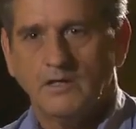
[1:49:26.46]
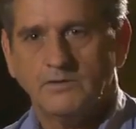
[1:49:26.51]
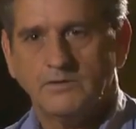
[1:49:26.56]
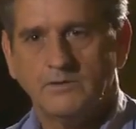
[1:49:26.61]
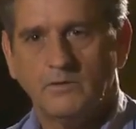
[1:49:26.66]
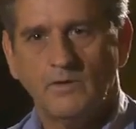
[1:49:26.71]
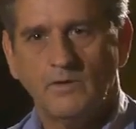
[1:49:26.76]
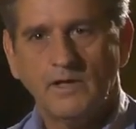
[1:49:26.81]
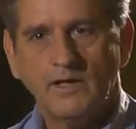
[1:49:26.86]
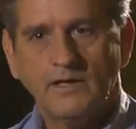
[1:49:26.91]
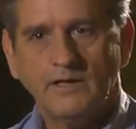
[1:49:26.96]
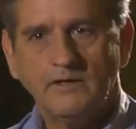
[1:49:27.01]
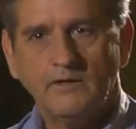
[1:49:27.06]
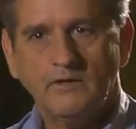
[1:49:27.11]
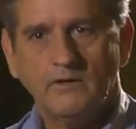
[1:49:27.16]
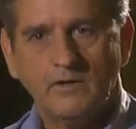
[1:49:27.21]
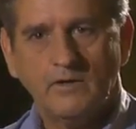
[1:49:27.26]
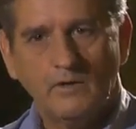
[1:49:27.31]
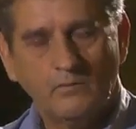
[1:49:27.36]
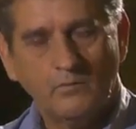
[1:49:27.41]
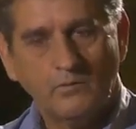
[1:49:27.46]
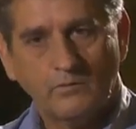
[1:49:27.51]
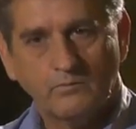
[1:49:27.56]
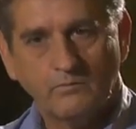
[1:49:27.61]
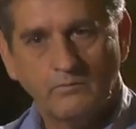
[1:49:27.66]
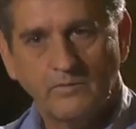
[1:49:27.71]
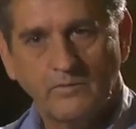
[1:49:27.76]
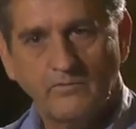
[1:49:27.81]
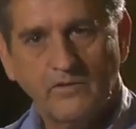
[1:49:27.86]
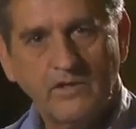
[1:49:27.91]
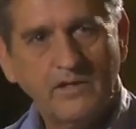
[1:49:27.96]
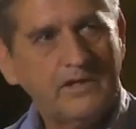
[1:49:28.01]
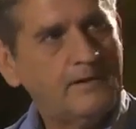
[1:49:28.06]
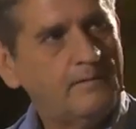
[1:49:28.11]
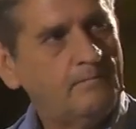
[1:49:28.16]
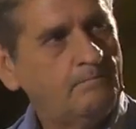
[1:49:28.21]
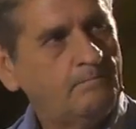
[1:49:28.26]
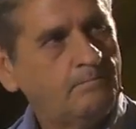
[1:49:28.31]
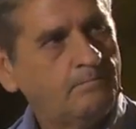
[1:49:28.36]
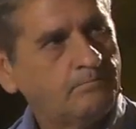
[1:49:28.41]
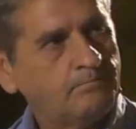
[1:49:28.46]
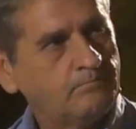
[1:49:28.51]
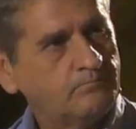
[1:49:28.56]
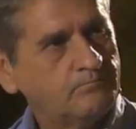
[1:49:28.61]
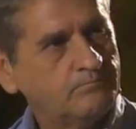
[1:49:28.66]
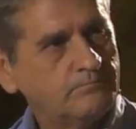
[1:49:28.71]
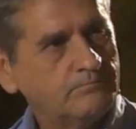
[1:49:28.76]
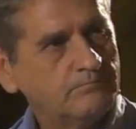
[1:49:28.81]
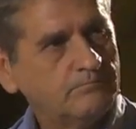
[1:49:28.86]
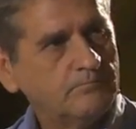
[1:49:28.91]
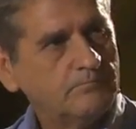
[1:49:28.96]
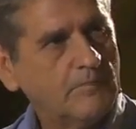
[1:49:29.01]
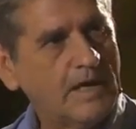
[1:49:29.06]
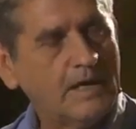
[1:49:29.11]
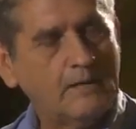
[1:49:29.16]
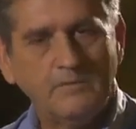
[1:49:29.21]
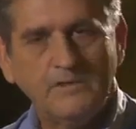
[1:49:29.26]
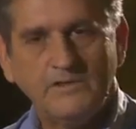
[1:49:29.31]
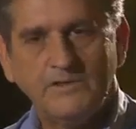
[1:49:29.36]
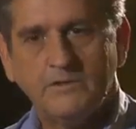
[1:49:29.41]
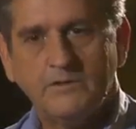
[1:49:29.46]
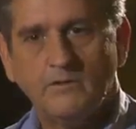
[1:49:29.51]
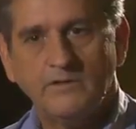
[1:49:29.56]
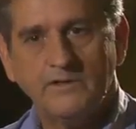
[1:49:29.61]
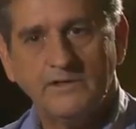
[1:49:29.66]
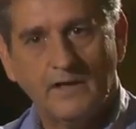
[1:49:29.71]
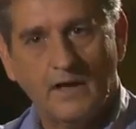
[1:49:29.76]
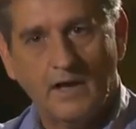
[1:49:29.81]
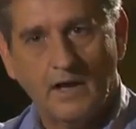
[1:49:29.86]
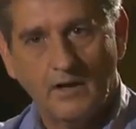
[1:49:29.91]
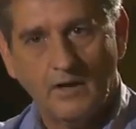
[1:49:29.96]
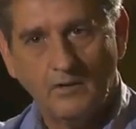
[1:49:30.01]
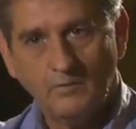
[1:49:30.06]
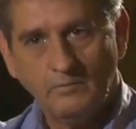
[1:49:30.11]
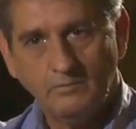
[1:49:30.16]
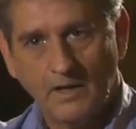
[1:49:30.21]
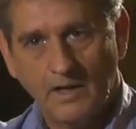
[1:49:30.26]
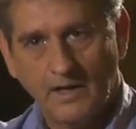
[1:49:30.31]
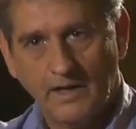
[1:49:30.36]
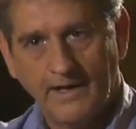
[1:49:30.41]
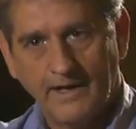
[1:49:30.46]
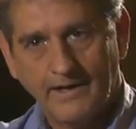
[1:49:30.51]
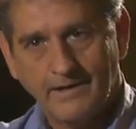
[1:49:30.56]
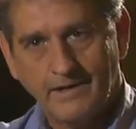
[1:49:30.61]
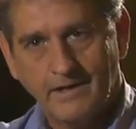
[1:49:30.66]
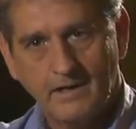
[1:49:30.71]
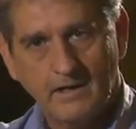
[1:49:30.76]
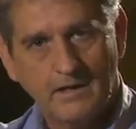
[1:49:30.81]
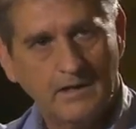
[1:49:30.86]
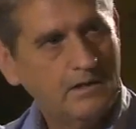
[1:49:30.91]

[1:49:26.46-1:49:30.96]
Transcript: So I got in there and got working with them, and we started the all-black